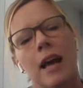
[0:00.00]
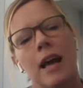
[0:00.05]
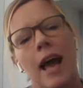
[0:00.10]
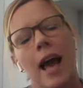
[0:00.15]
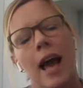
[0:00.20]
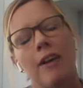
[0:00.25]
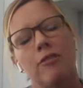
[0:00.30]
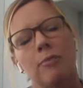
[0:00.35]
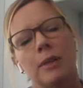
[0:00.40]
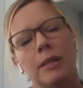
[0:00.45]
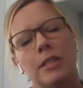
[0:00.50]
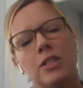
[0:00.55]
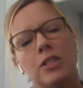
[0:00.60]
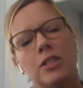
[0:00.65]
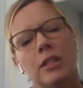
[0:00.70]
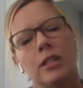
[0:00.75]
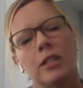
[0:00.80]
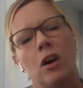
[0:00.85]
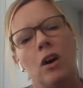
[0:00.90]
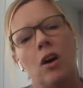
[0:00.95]
Half
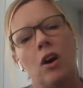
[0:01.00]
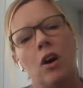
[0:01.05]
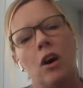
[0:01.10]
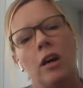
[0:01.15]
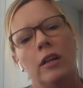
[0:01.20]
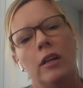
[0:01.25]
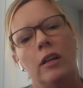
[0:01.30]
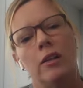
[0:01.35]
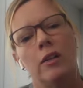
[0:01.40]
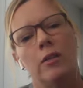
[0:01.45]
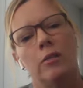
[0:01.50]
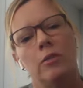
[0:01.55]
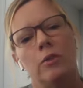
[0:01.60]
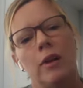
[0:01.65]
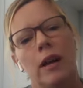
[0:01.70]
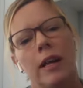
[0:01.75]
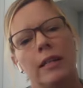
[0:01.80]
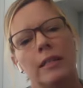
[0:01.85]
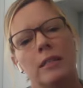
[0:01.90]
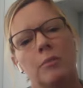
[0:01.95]
pigeon on the
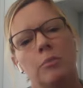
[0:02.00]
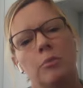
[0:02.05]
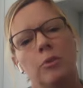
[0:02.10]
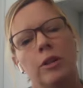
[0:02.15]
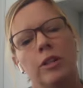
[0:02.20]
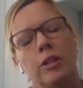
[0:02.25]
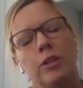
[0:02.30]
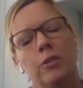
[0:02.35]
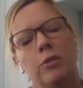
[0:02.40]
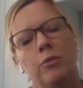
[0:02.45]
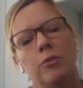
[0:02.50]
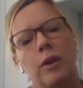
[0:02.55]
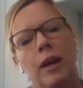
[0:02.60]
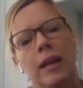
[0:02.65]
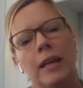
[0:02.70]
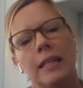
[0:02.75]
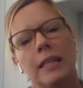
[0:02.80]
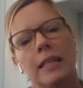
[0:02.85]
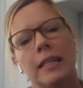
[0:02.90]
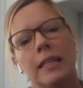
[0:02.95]
right. Bring your
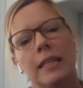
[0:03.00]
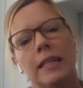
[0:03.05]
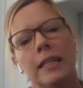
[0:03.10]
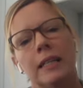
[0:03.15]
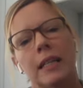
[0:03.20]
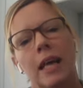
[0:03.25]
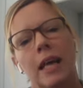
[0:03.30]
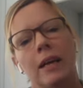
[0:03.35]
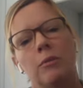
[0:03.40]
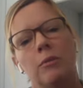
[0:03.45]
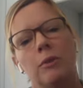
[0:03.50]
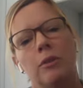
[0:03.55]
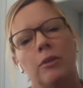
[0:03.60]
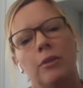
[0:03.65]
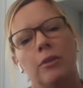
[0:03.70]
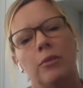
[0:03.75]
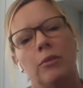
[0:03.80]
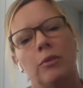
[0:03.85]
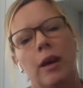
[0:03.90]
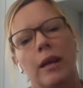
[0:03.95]
right knee in line with
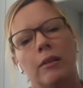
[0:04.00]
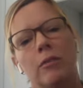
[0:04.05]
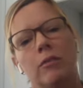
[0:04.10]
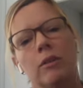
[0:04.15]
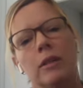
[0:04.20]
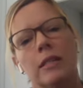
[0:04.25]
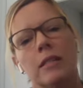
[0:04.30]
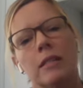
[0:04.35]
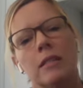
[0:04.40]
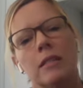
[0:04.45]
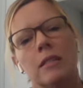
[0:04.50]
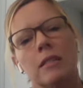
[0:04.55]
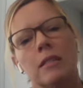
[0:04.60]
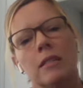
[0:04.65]
your right wrist.